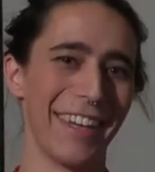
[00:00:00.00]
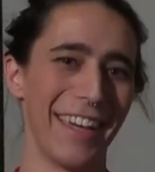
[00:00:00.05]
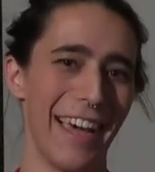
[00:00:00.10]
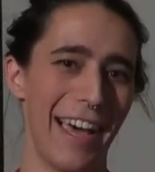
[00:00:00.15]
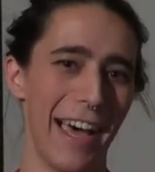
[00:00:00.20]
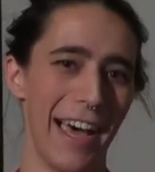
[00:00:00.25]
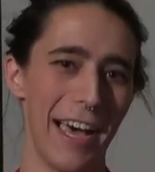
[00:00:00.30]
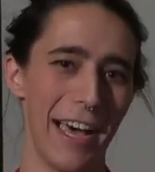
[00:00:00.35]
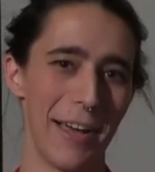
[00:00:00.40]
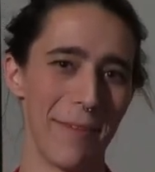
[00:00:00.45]

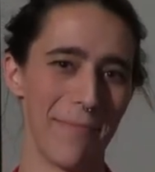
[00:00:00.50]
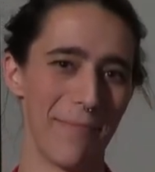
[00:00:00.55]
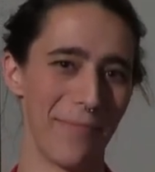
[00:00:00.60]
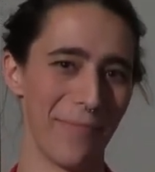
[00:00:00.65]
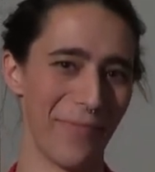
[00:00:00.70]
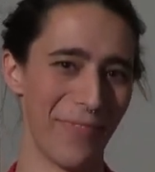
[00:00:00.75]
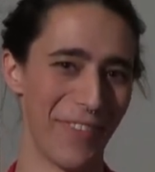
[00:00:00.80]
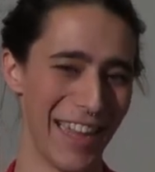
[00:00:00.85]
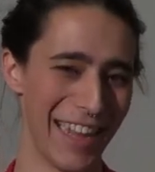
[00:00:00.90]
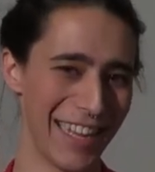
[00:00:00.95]

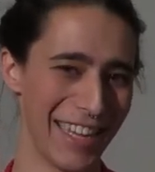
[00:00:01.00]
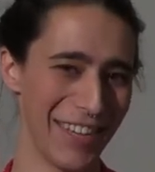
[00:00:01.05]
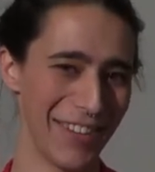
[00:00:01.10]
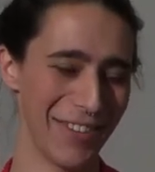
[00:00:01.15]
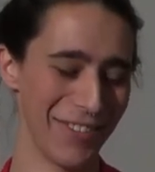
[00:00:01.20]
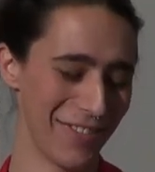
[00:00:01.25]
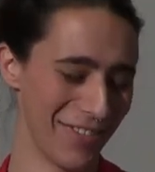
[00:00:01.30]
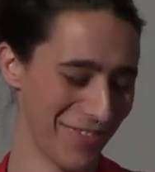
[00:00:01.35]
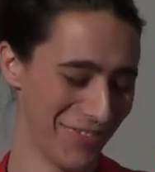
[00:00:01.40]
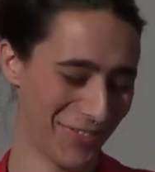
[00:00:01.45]
Um, thank
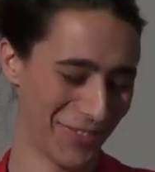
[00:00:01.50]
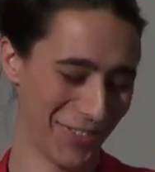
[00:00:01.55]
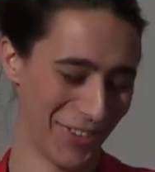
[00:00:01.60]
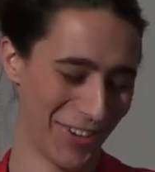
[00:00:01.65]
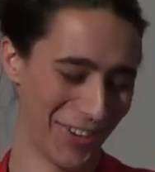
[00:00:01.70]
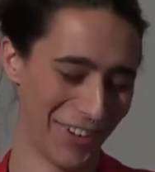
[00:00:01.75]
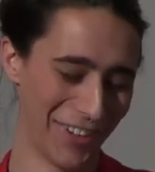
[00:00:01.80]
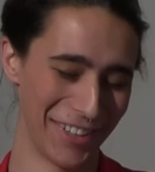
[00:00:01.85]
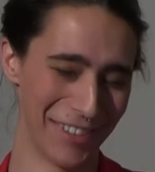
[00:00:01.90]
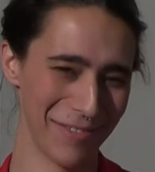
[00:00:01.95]
you
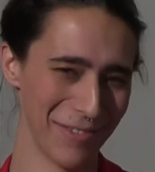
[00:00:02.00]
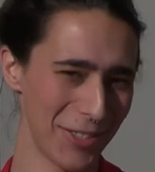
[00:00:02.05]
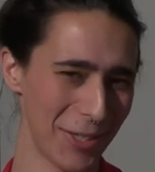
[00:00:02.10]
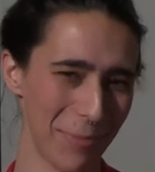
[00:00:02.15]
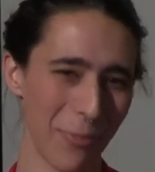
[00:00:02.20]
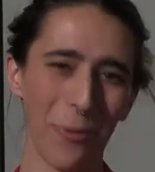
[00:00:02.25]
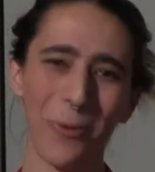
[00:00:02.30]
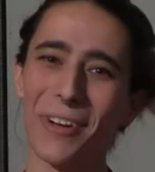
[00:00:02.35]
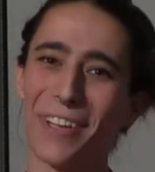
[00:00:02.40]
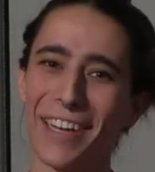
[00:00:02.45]
for
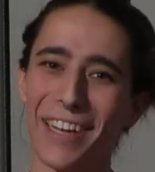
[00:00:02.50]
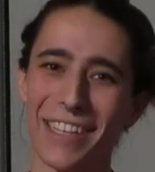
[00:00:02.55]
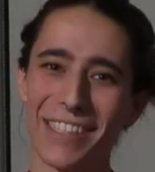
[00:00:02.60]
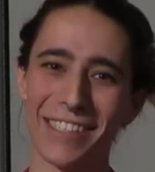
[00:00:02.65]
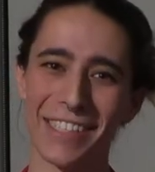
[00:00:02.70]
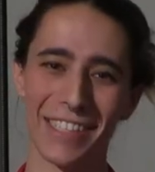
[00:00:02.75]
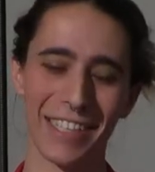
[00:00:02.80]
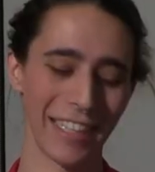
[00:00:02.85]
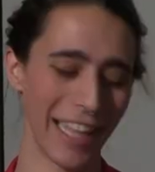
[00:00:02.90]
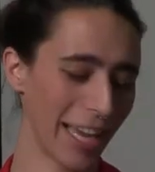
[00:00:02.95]
supporting
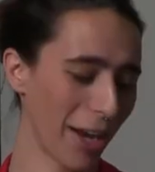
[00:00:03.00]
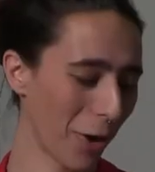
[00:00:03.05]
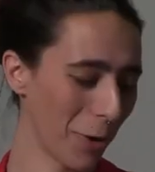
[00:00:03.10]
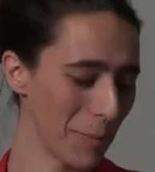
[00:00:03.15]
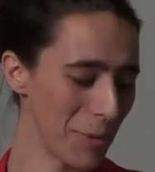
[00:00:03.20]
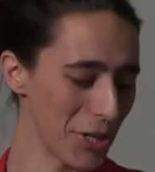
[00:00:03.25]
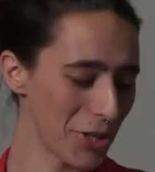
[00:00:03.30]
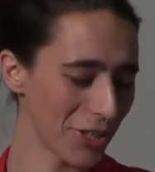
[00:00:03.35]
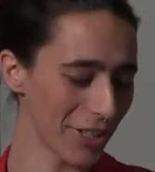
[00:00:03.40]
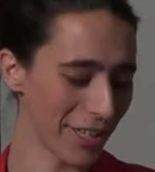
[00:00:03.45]
us and like our
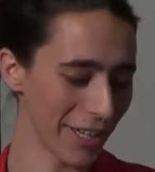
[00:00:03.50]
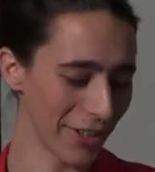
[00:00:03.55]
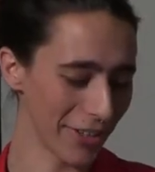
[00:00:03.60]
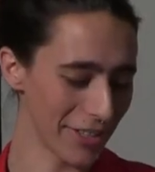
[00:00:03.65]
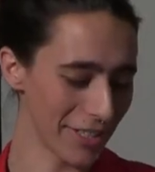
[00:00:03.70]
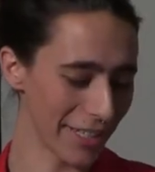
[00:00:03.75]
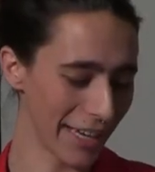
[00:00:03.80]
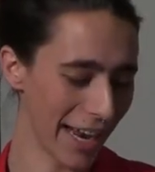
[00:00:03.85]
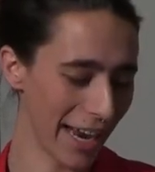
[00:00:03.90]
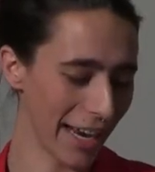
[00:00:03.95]
mission here
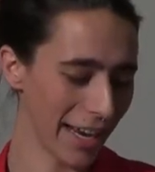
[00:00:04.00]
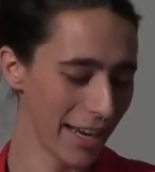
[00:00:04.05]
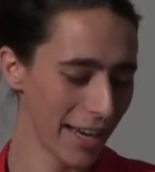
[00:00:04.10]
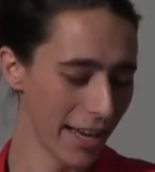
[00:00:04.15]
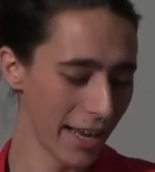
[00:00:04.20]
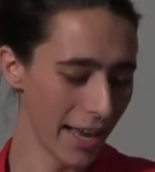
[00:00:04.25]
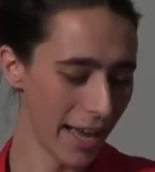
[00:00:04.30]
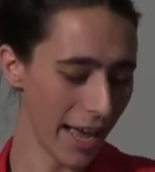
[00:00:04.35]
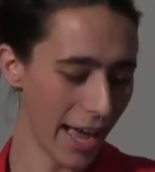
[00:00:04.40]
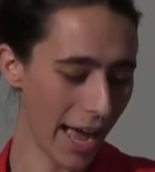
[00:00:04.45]
today.
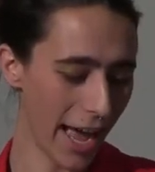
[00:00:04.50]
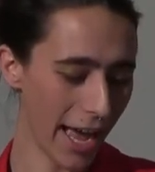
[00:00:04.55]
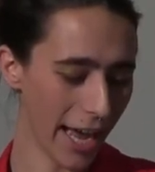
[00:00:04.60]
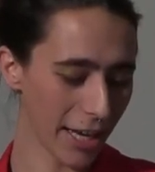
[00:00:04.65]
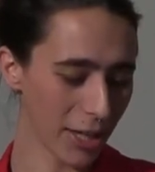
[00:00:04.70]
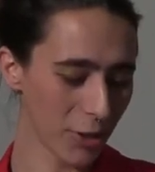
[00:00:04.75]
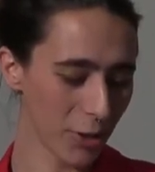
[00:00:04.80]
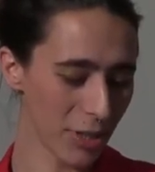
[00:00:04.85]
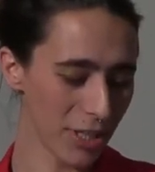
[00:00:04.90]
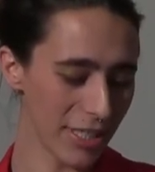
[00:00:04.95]

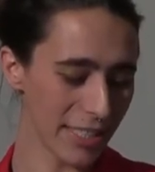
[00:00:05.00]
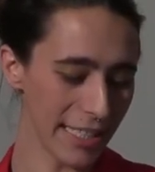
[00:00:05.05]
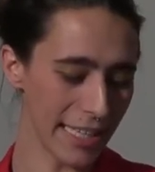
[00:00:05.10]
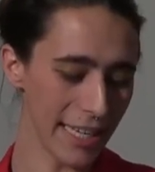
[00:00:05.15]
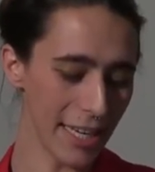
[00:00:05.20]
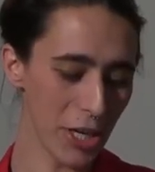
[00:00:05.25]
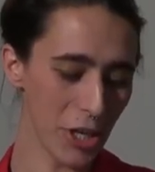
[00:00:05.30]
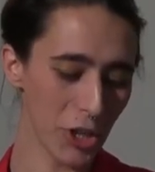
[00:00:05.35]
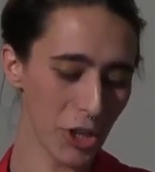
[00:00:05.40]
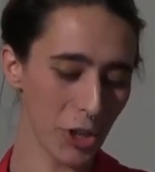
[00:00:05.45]
Uh,
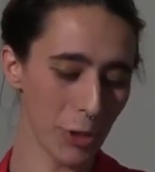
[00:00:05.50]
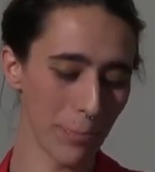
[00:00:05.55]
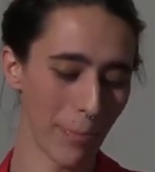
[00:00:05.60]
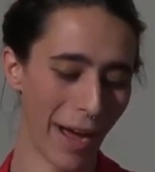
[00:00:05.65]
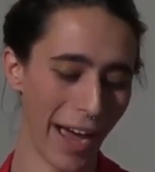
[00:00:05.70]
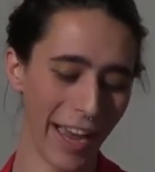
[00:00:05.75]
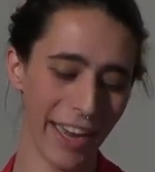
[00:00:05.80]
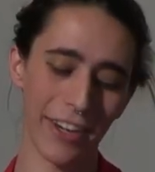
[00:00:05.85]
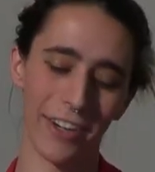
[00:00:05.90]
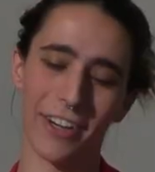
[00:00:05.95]
Christina
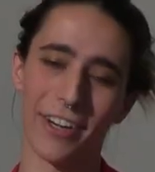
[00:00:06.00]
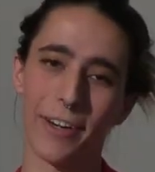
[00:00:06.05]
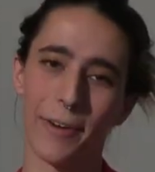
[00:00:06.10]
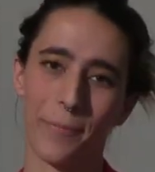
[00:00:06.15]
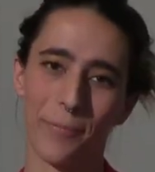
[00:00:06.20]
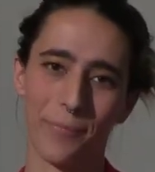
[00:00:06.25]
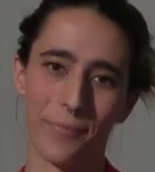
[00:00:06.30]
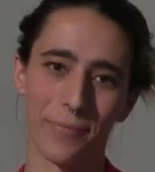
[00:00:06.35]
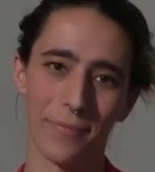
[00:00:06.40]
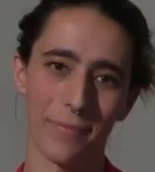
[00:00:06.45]
Schmeider,
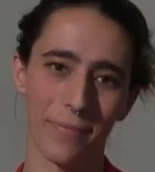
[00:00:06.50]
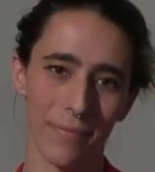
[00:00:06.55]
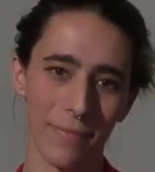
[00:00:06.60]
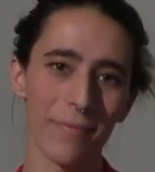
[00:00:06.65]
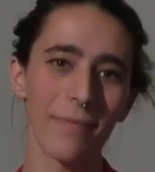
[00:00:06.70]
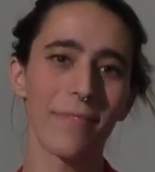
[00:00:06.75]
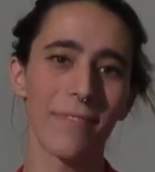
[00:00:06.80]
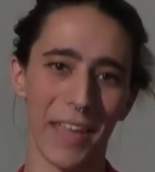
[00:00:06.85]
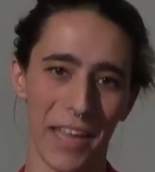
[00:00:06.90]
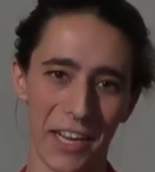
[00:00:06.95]

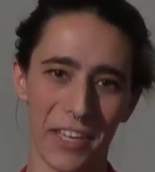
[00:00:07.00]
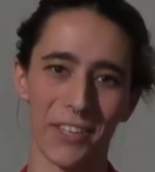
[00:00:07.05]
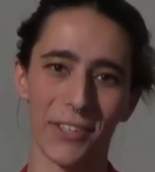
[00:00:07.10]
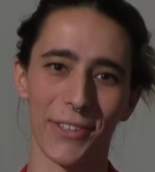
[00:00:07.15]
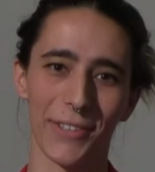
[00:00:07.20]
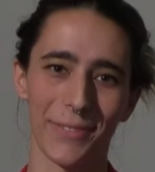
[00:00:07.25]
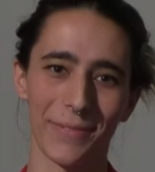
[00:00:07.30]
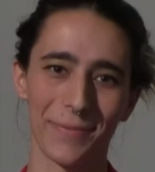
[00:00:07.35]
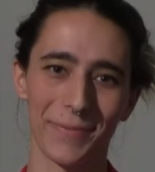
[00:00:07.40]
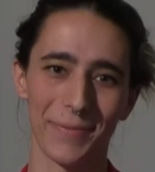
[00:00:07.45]
thank
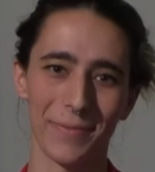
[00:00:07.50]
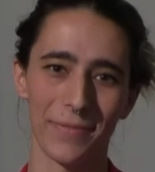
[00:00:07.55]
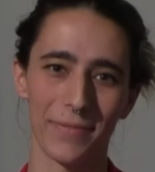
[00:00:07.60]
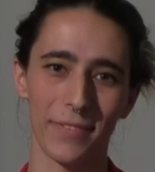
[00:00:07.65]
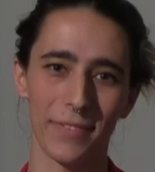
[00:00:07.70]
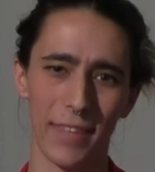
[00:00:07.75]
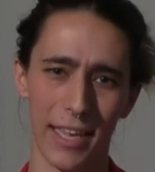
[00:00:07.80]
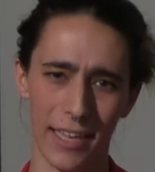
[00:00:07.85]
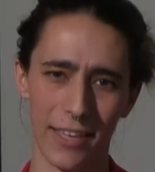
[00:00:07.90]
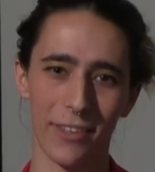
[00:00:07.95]
you.
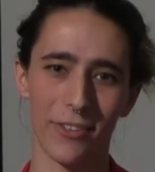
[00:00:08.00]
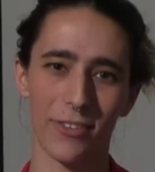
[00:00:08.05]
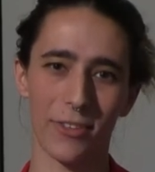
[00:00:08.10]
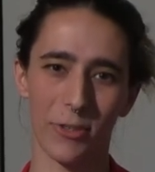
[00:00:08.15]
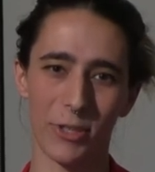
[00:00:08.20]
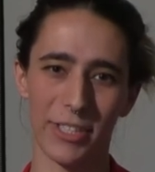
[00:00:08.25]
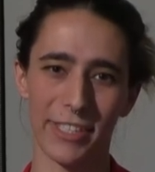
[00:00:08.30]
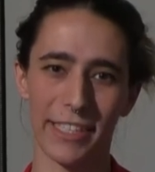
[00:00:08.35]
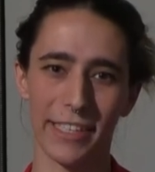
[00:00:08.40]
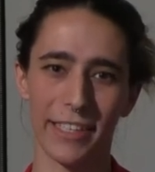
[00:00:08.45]
Thank you,
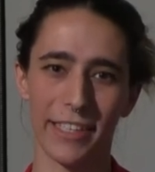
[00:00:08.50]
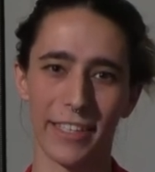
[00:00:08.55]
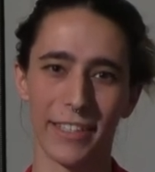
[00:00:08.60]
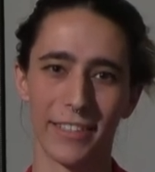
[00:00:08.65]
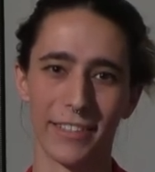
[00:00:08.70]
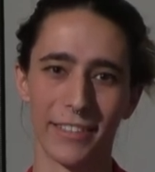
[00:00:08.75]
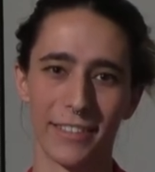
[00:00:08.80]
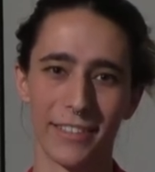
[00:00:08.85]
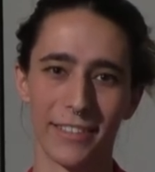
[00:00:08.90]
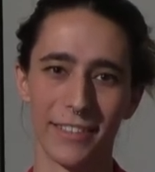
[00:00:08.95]

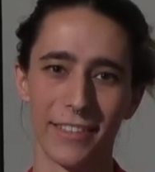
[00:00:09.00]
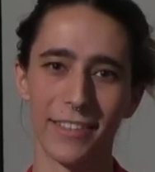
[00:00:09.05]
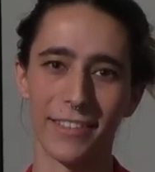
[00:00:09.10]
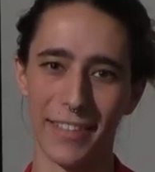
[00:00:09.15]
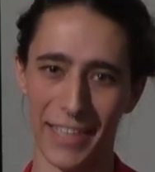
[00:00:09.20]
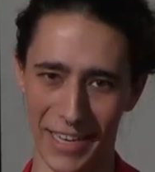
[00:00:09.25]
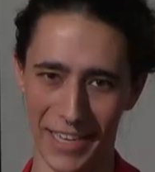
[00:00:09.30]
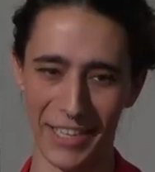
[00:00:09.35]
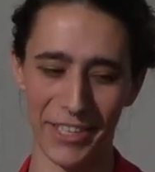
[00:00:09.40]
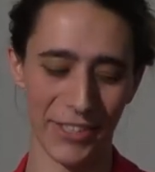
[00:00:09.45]
Christina.
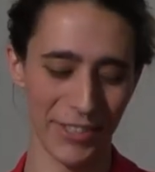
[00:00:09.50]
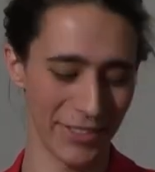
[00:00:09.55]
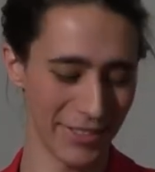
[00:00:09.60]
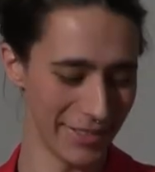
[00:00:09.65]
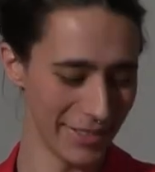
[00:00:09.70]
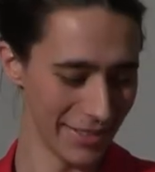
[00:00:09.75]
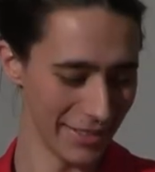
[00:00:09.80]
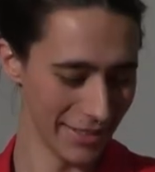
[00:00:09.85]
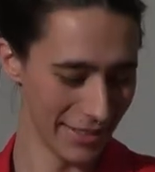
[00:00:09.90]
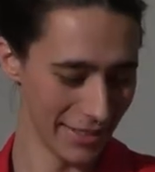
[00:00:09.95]
Thank you.